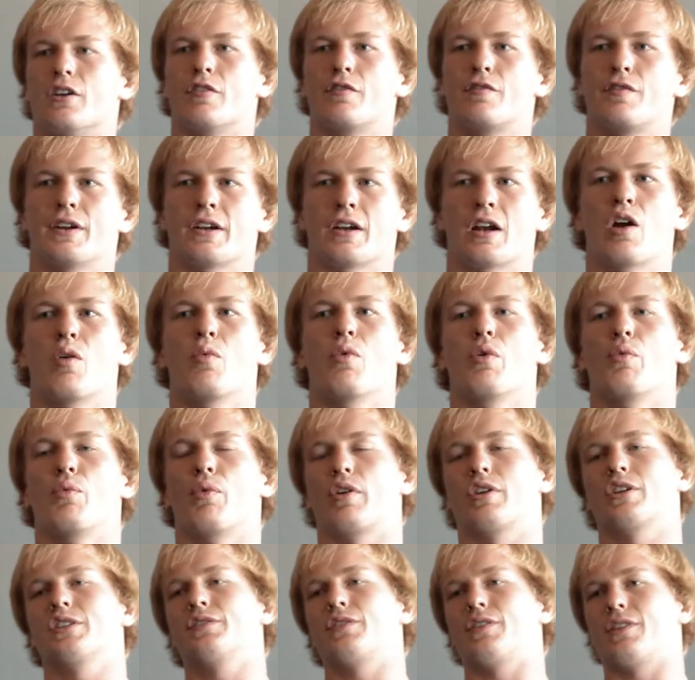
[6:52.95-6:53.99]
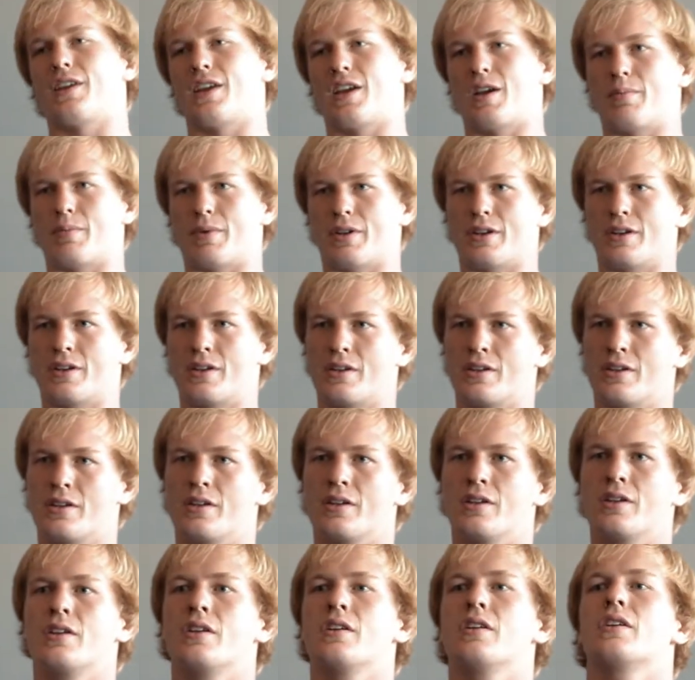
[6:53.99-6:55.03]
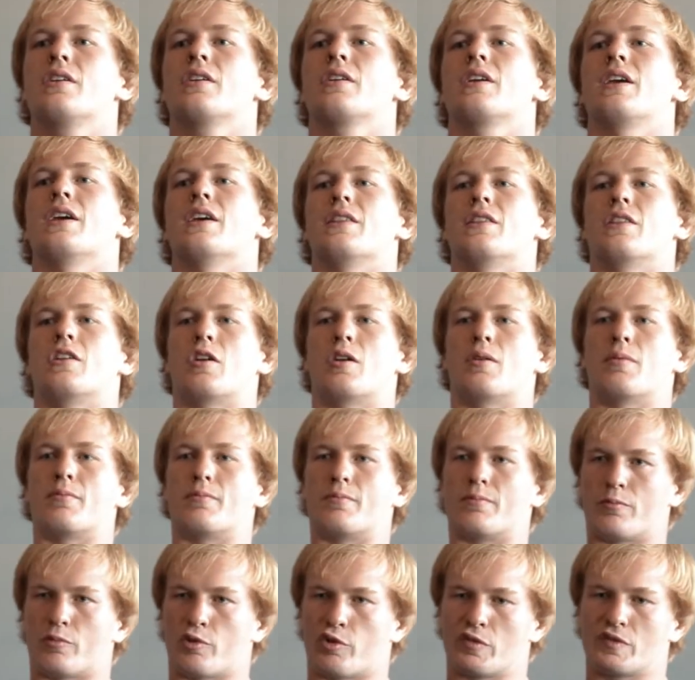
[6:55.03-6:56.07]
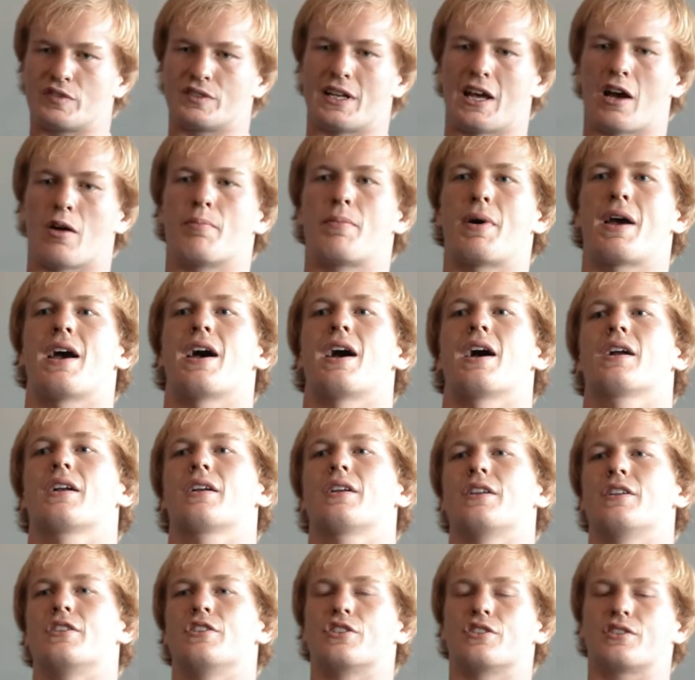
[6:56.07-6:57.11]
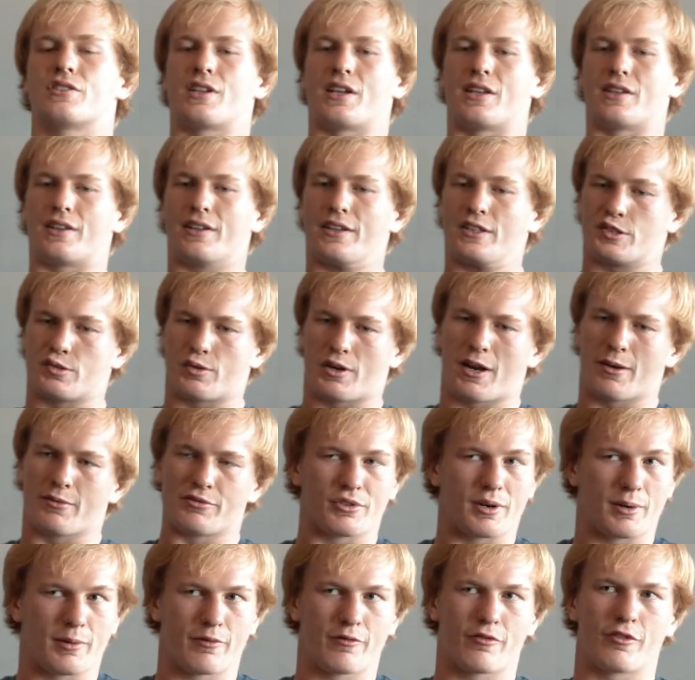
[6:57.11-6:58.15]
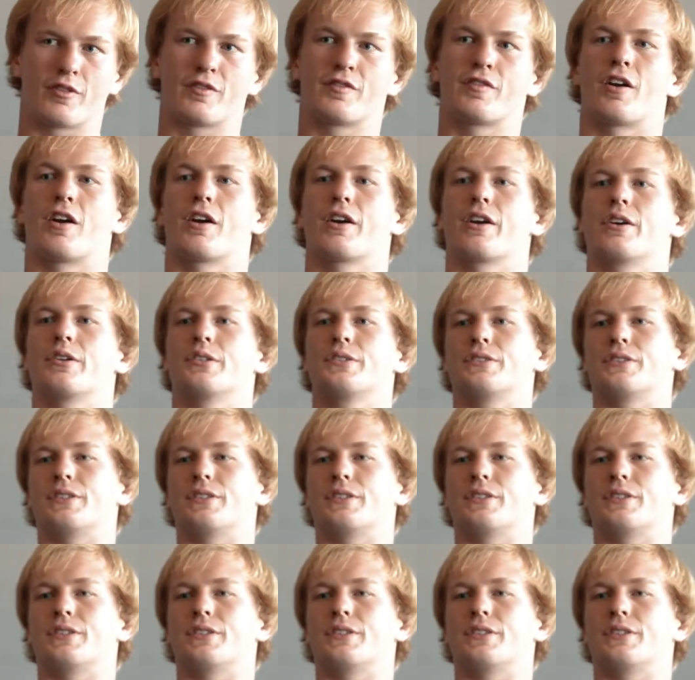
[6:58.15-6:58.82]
know, figure out what works for them and getting their moves down pat and just hitting these reps right before Fargo.